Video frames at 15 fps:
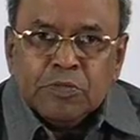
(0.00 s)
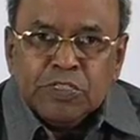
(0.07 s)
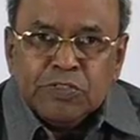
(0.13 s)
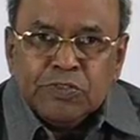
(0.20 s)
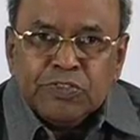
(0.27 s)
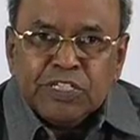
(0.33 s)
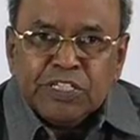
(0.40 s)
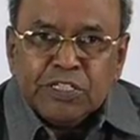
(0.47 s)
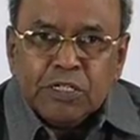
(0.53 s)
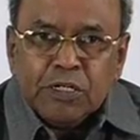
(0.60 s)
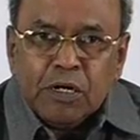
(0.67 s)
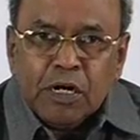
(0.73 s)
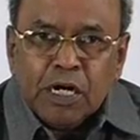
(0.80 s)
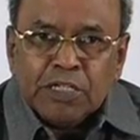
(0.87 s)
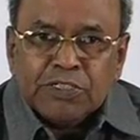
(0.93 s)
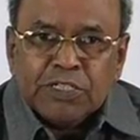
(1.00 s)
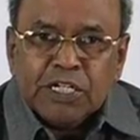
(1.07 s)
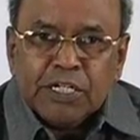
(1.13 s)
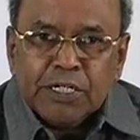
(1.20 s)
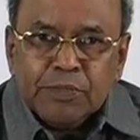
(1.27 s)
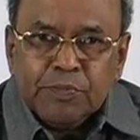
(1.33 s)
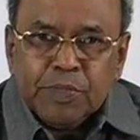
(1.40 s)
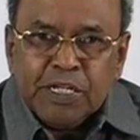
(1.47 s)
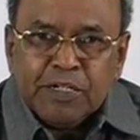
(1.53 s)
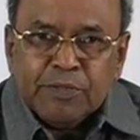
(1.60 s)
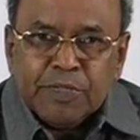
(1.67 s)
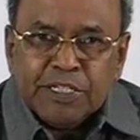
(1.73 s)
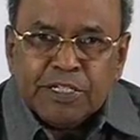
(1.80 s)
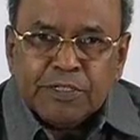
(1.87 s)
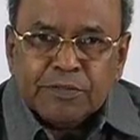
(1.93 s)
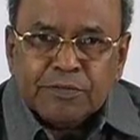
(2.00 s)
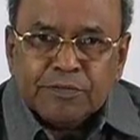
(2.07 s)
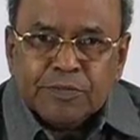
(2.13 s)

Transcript: using the auxiliary plane method.